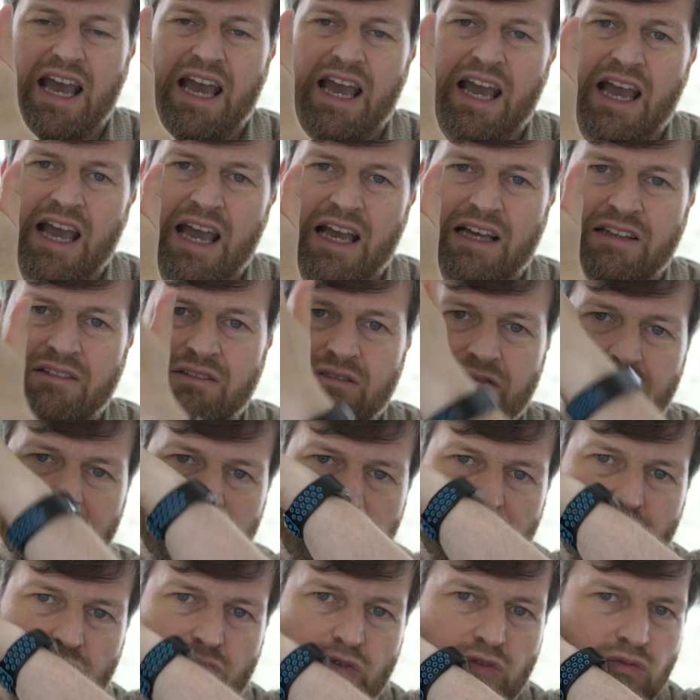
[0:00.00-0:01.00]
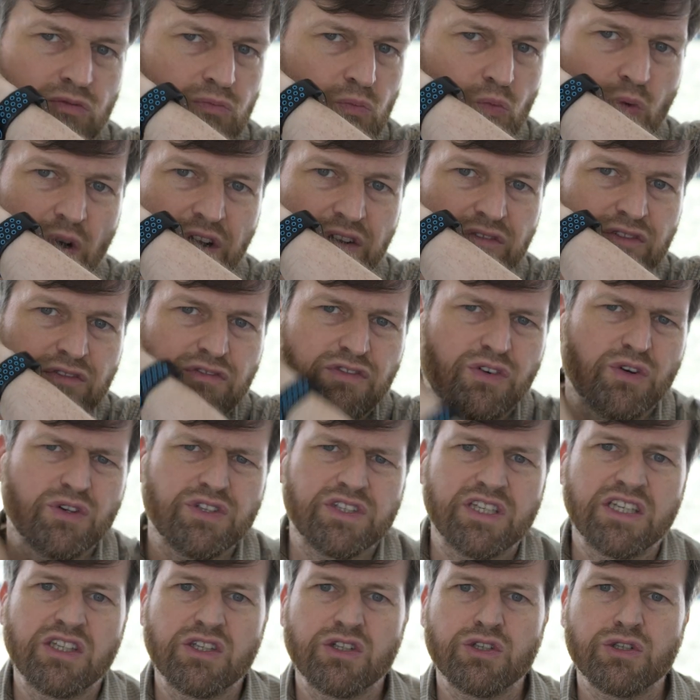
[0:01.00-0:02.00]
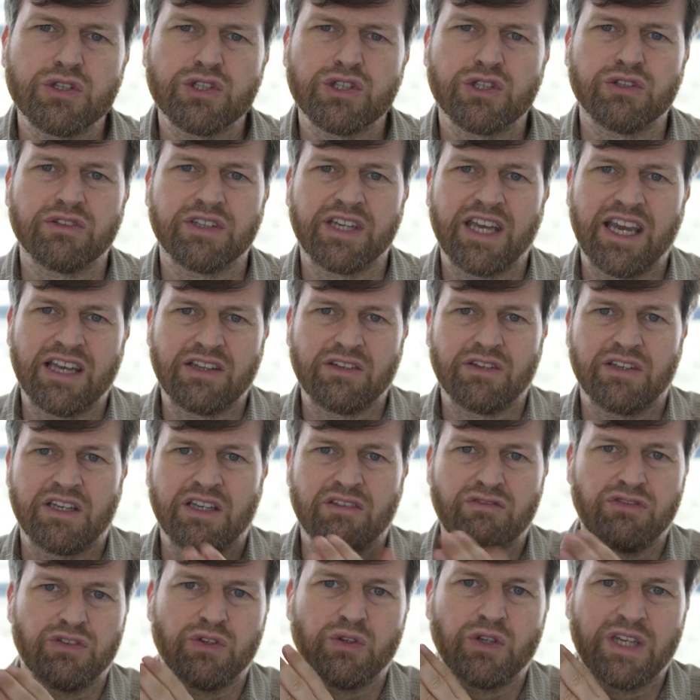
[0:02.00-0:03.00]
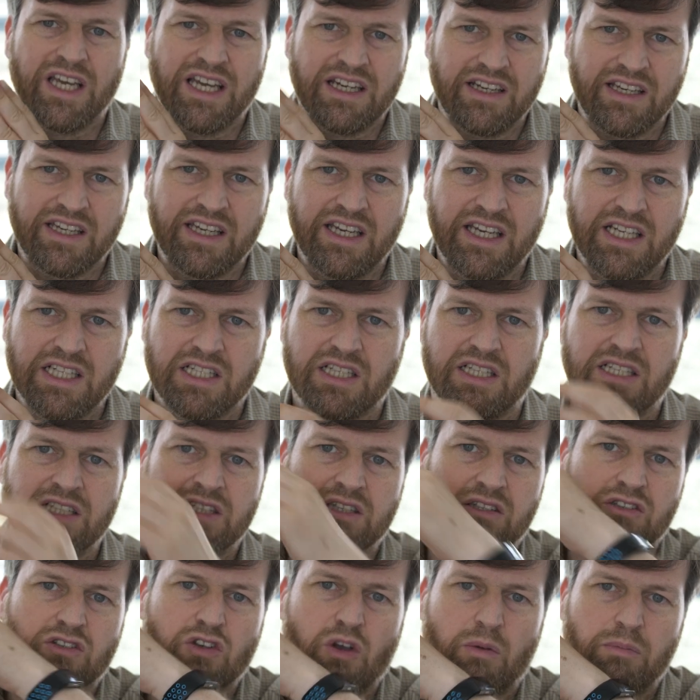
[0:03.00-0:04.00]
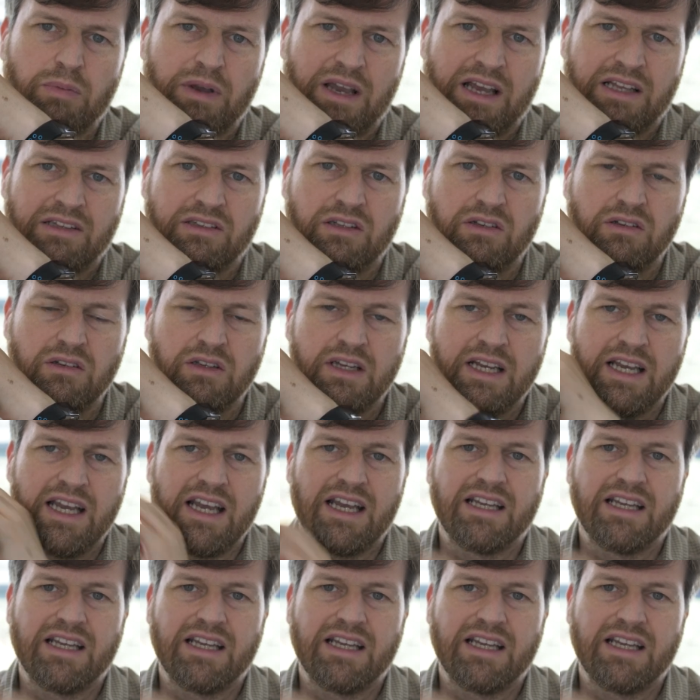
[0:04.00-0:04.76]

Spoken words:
And one of the first things you should get if you get a cage is a top handle.